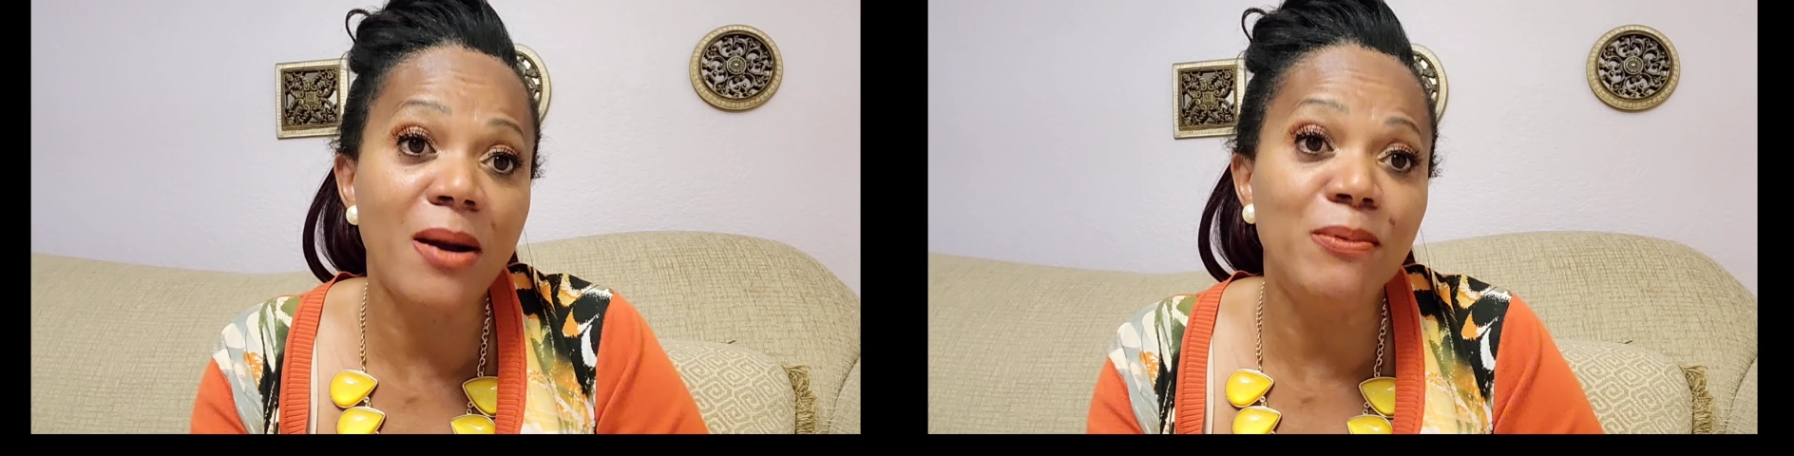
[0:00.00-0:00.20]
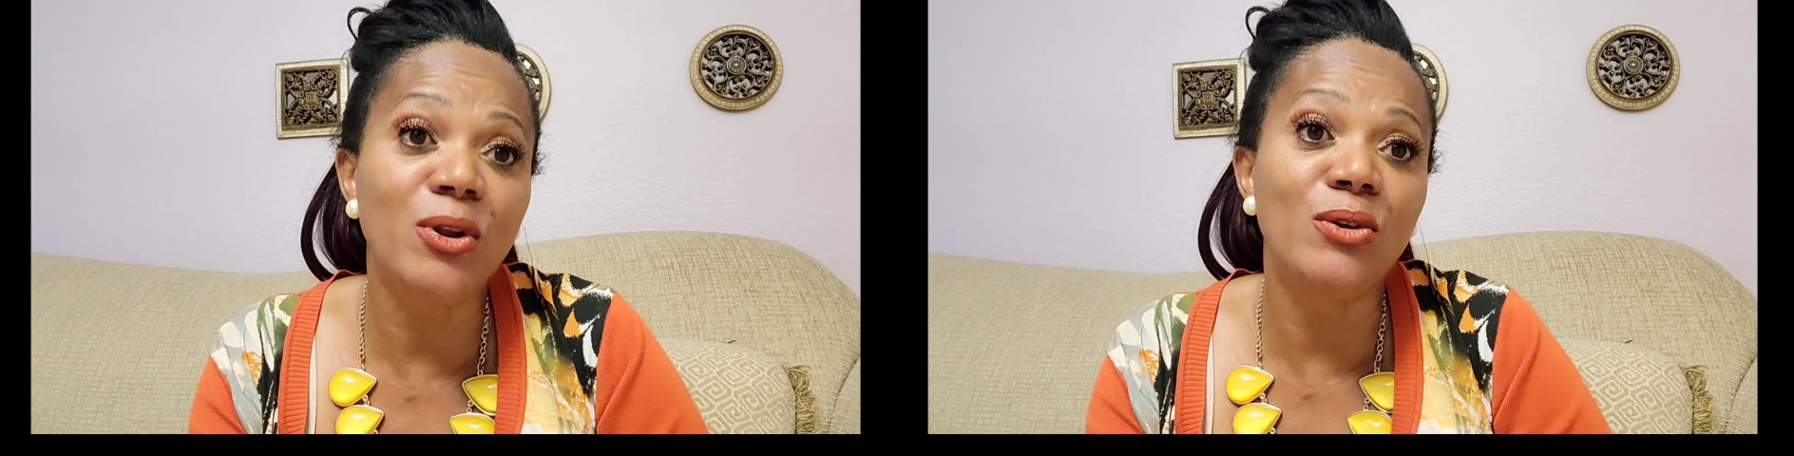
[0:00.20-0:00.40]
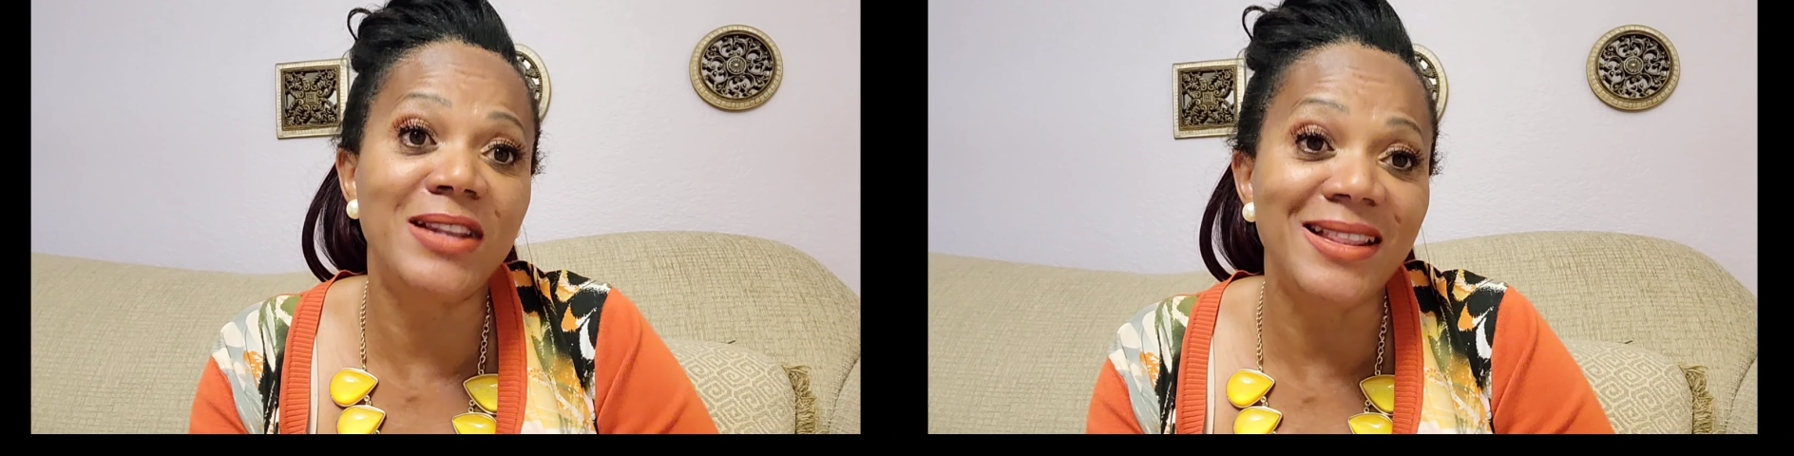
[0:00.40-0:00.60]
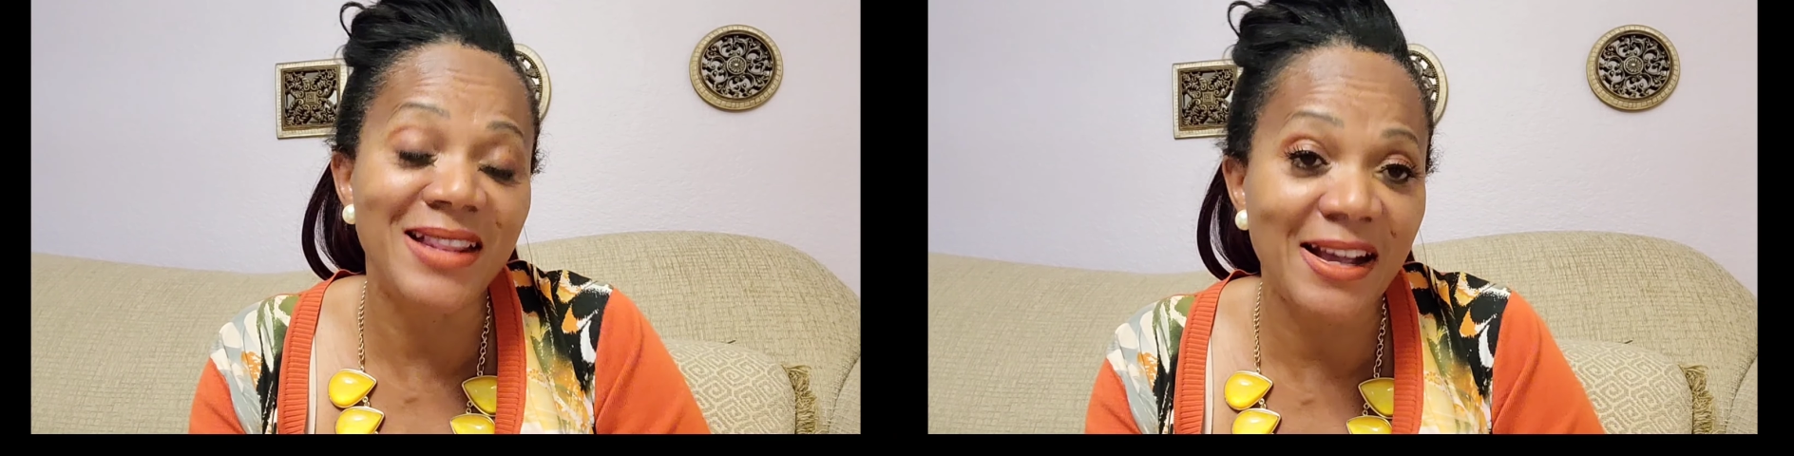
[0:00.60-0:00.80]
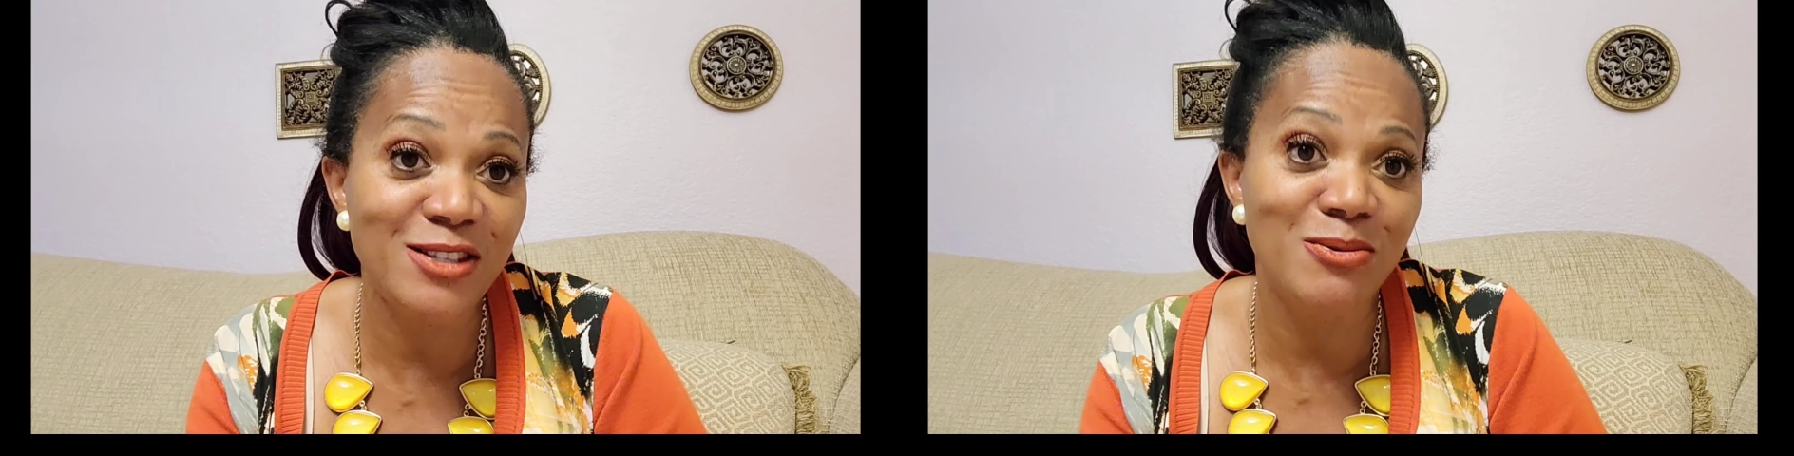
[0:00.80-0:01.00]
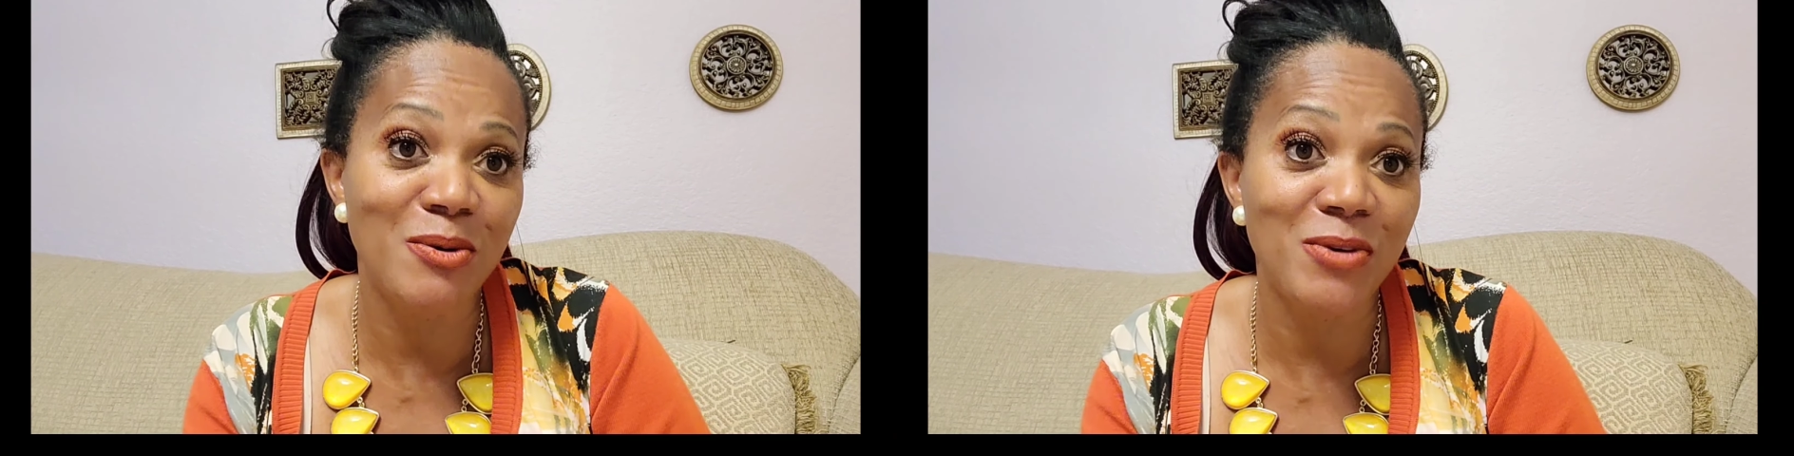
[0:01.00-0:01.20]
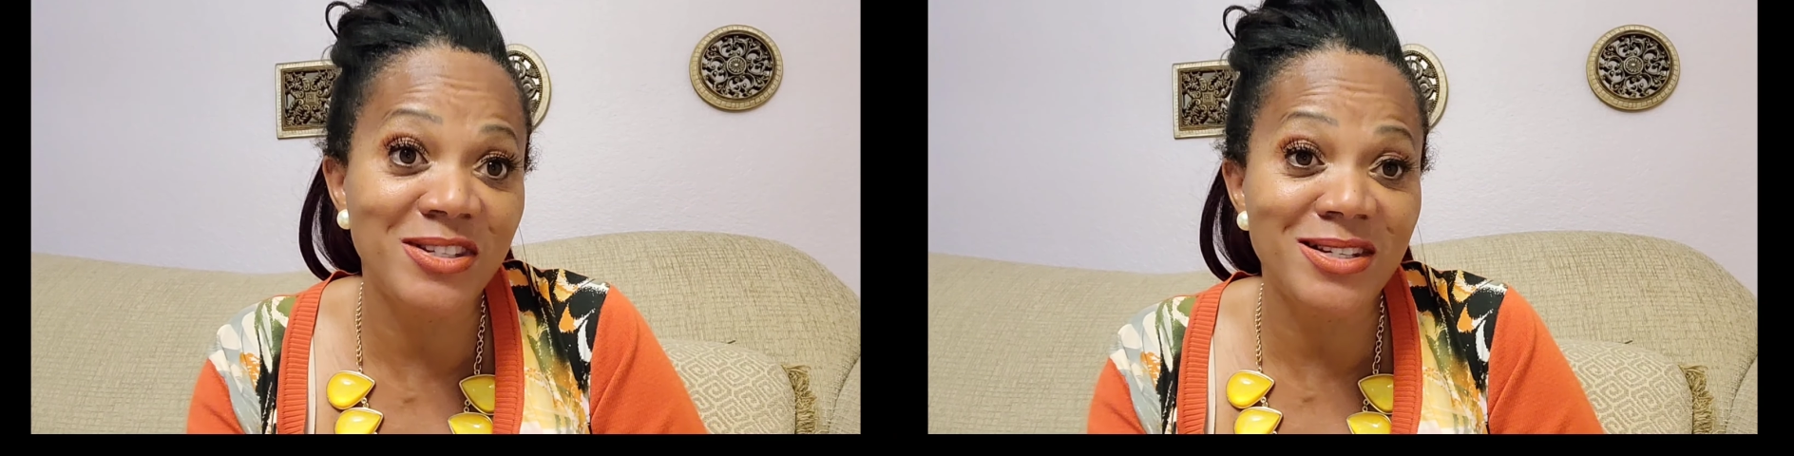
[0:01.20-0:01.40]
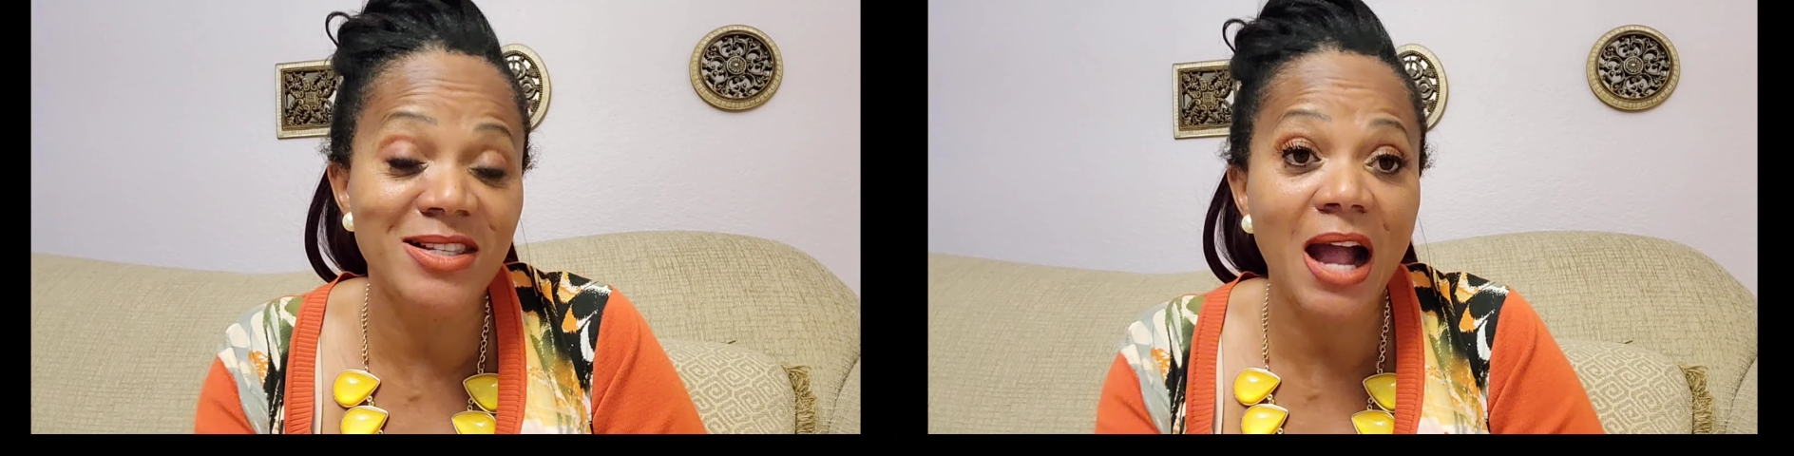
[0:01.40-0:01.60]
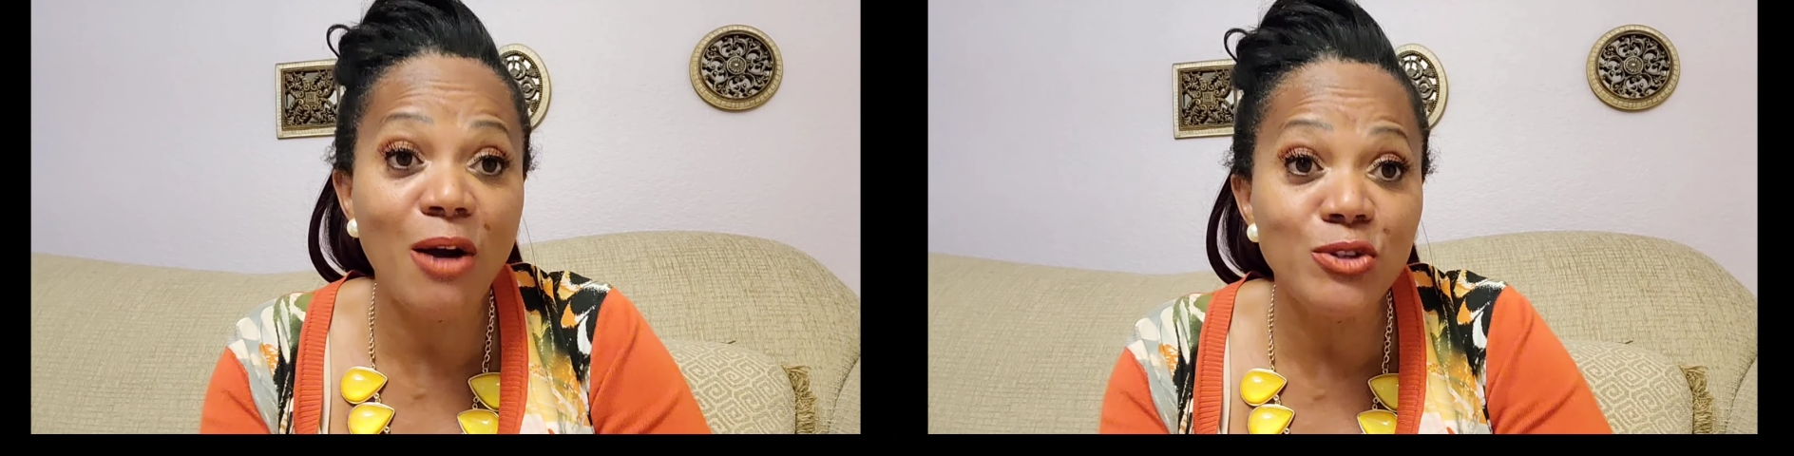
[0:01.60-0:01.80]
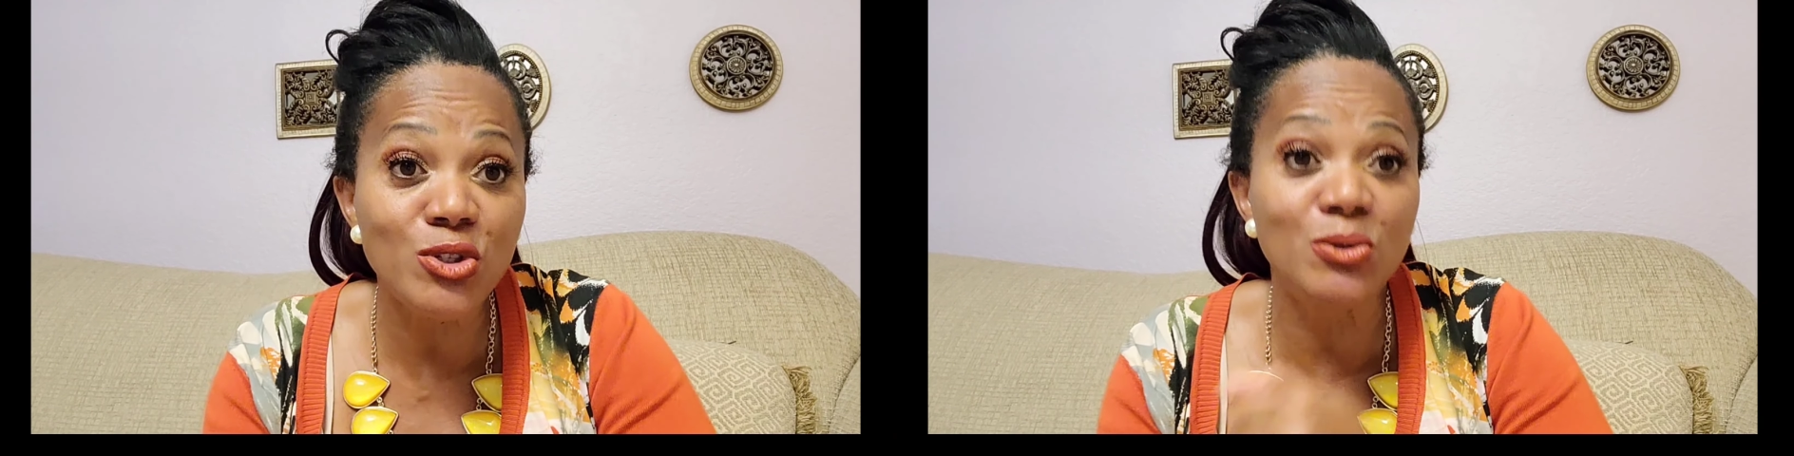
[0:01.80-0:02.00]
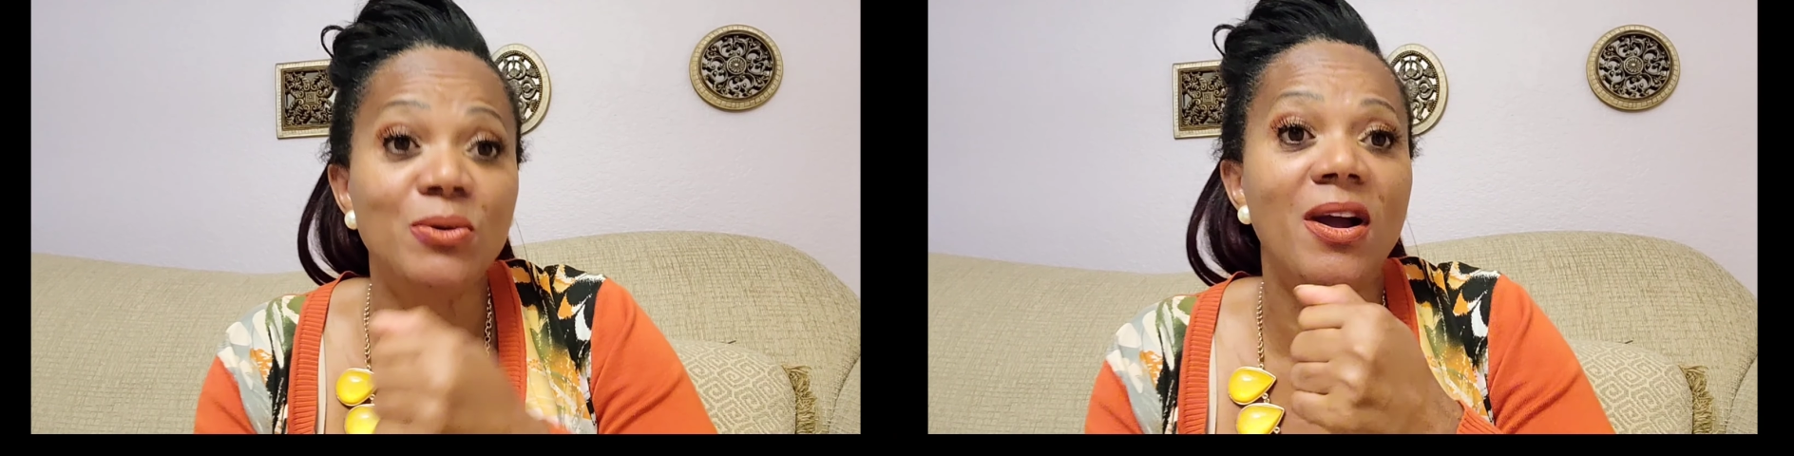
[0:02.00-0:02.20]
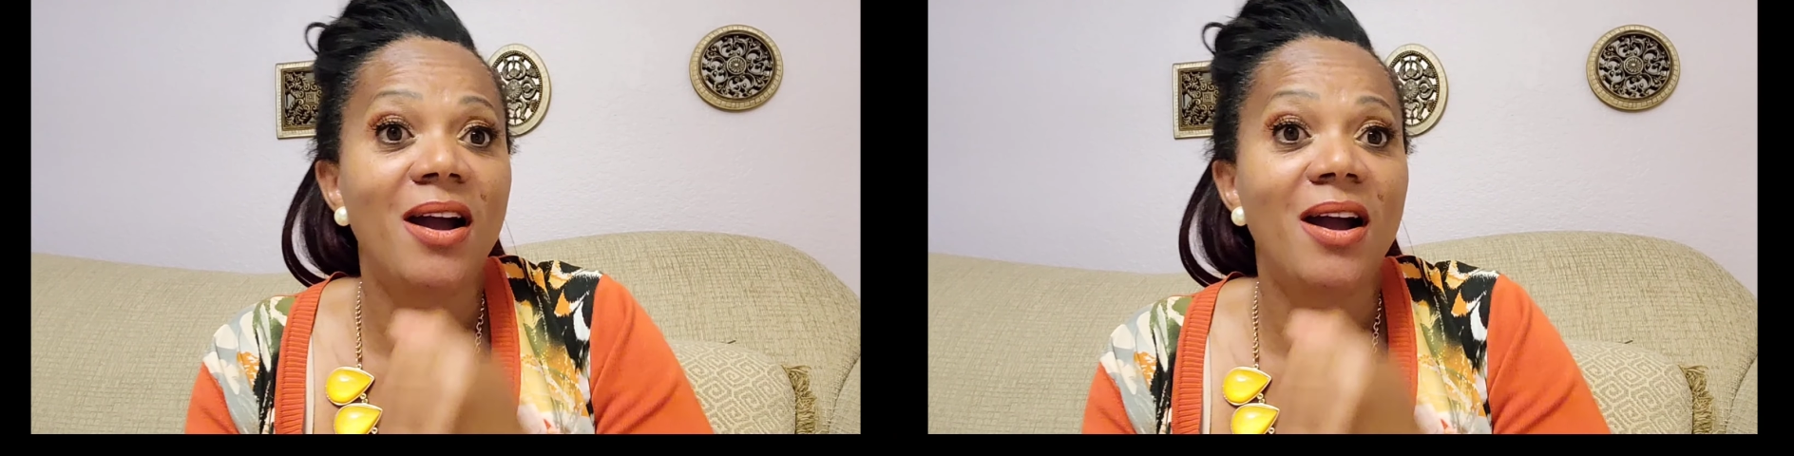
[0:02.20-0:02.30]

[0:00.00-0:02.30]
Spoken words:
upload the next one, which is how to